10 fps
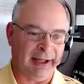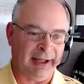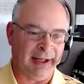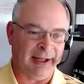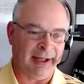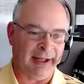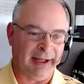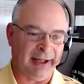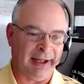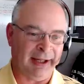has 9
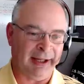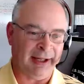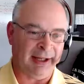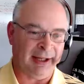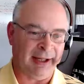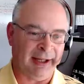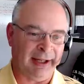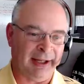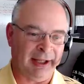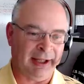pins
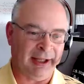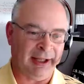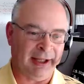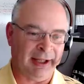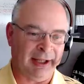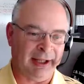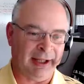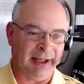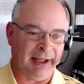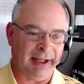in that connector. We
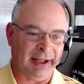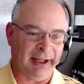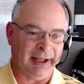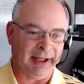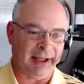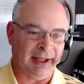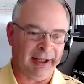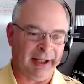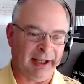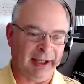also make anything
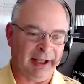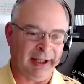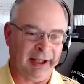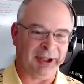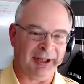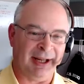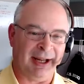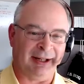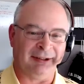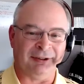up to several
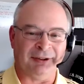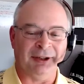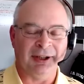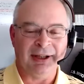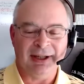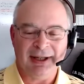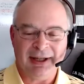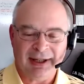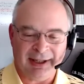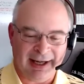100-pin round
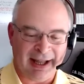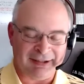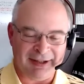connectors.